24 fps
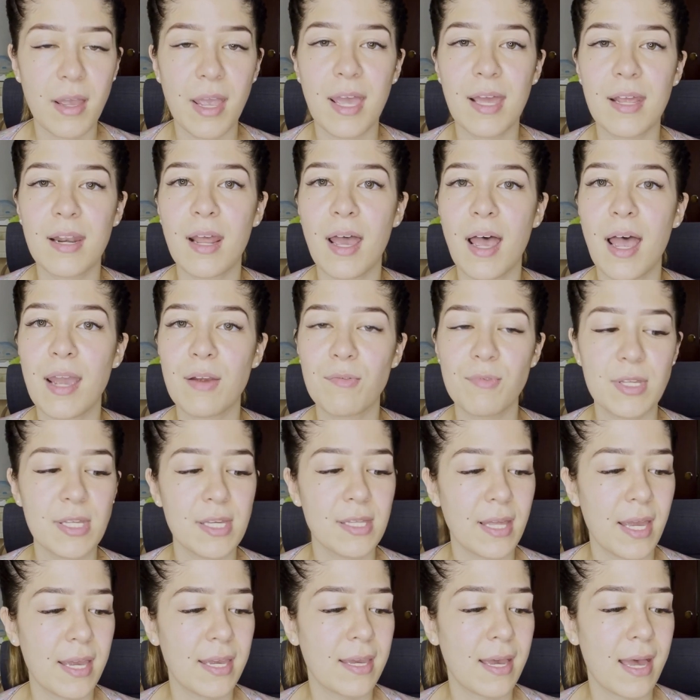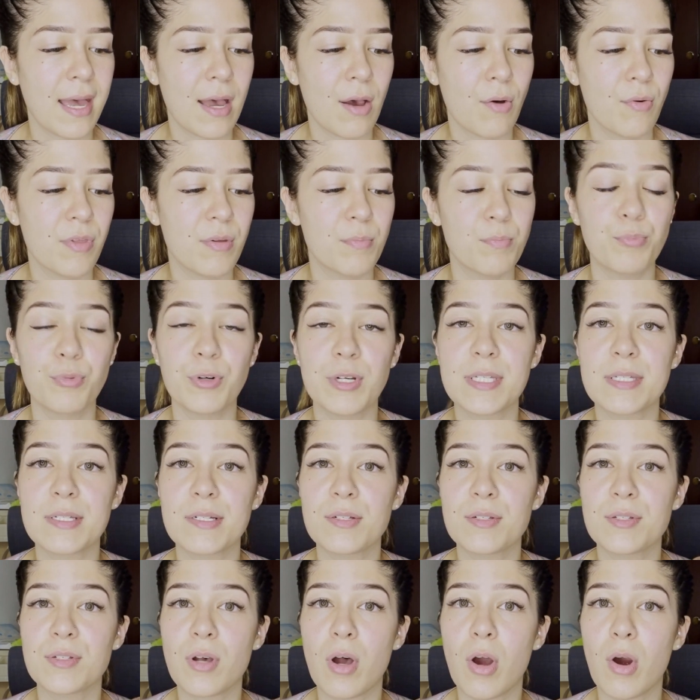and I really like how the
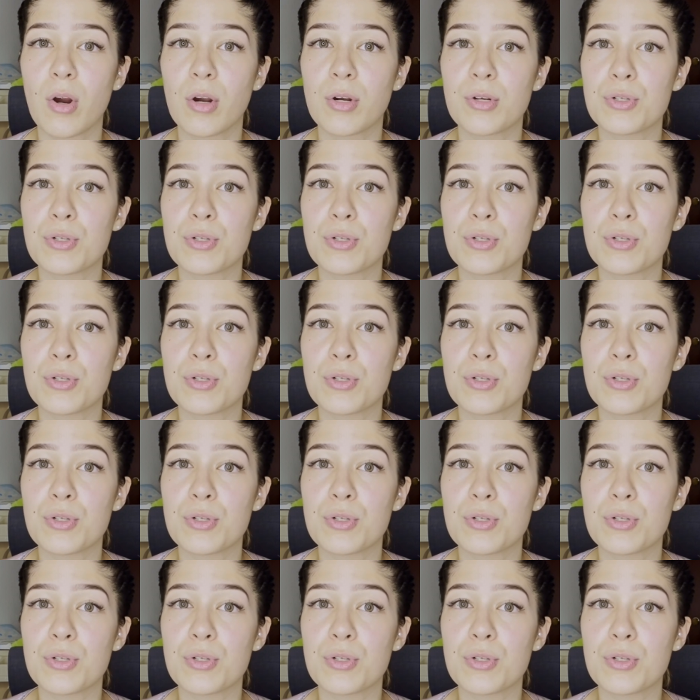bristles are